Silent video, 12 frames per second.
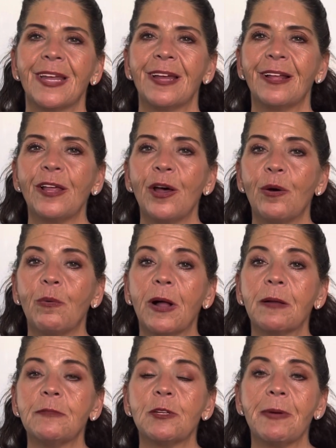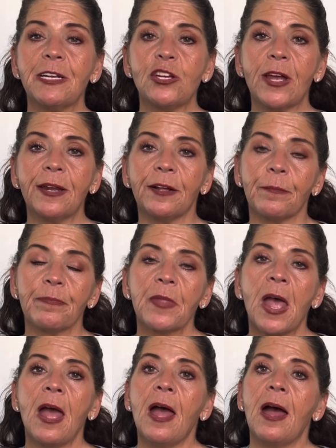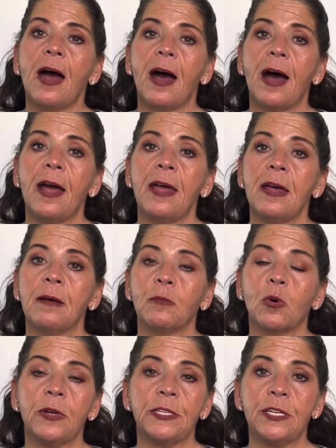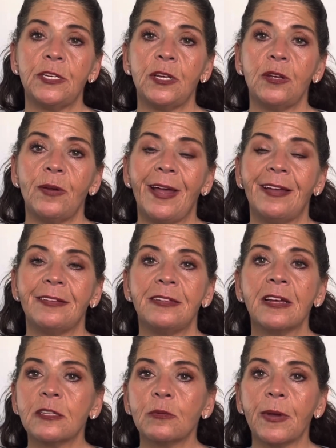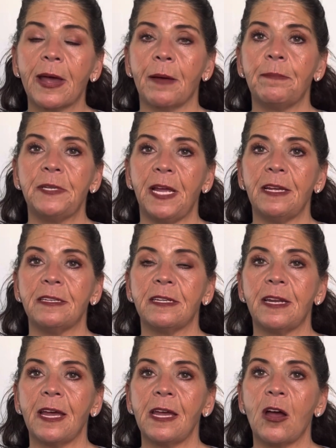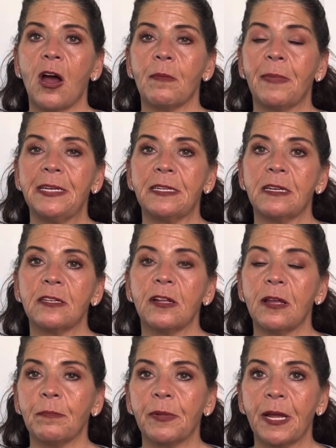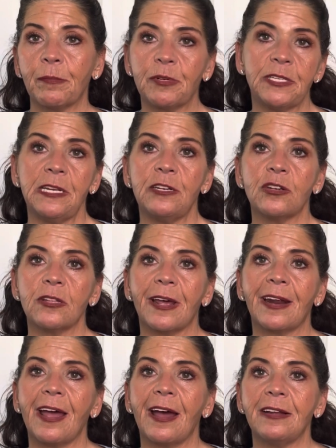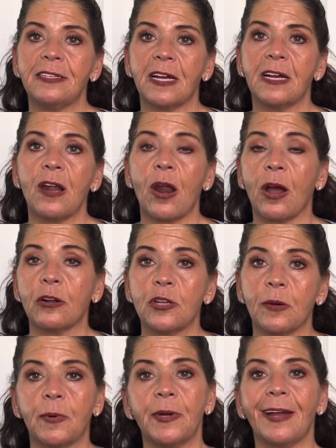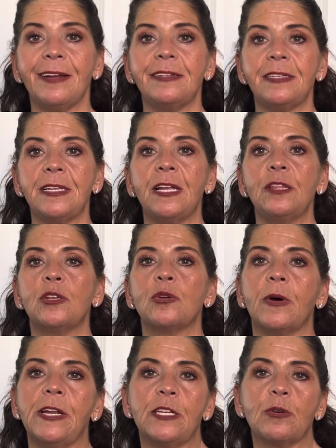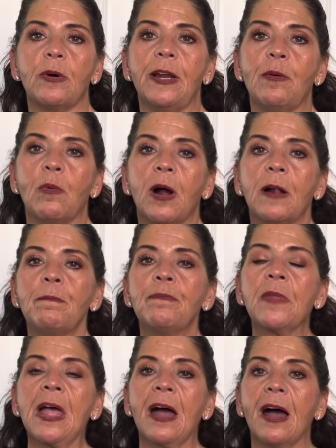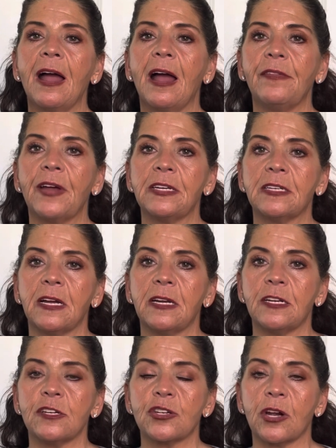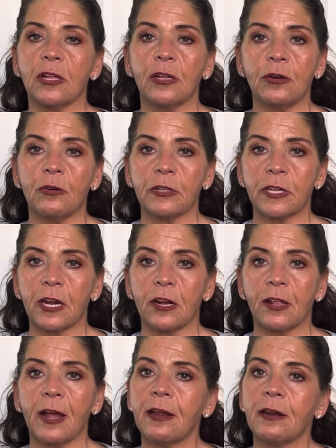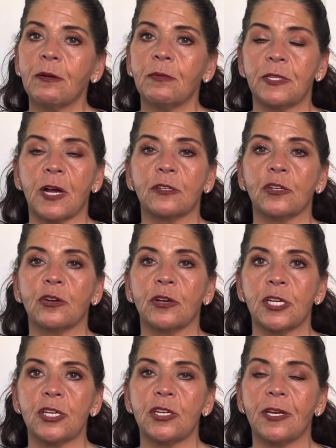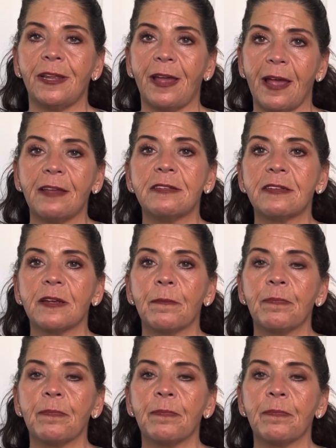Hello, welcome to my channel. I am going to do a 6-week update today on my dental implant procedure that I had done on October 19th, 2021. I had that done in Charlotte, North Carolina with Dr. Christian Yaste.